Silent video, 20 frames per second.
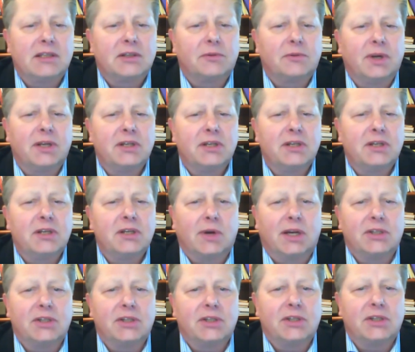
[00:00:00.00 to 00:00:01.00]
That's a
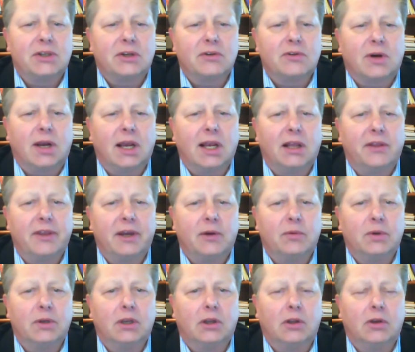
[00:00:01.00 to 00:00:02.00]
registration trial that
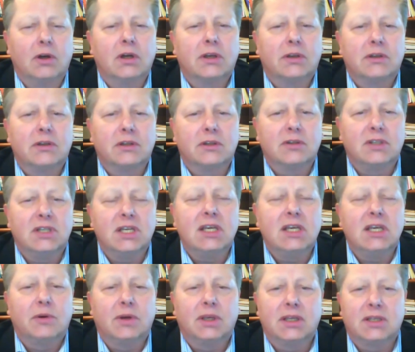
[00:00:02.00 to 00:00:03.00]
would look to
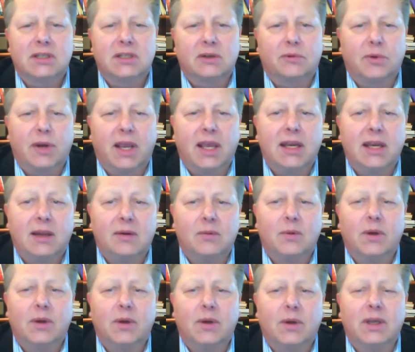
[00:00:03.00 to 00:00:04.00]
decrease the rate
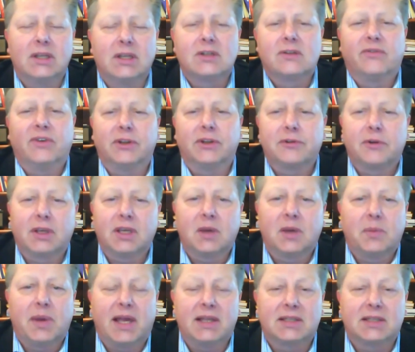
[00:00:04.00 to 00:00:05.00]
at which filtering
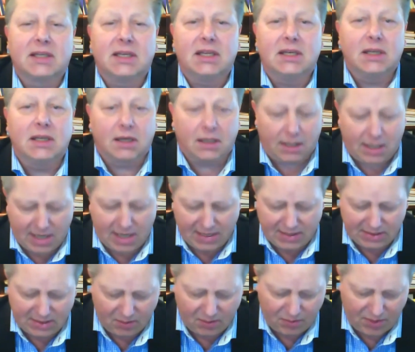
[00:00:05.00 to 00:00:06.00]
capacity
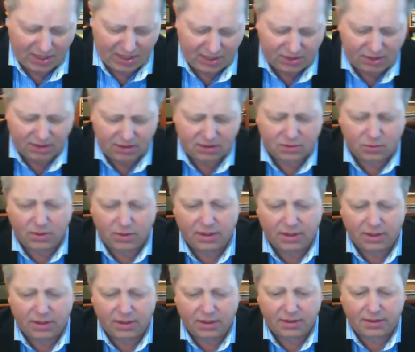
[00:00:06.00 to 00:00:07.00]
declines in patients
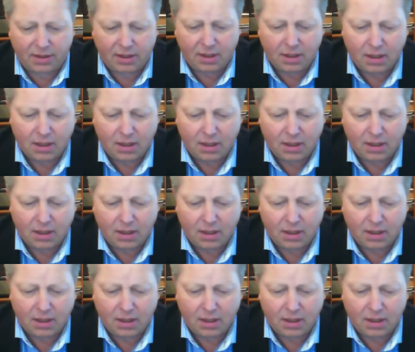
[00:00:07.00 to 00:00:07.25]
with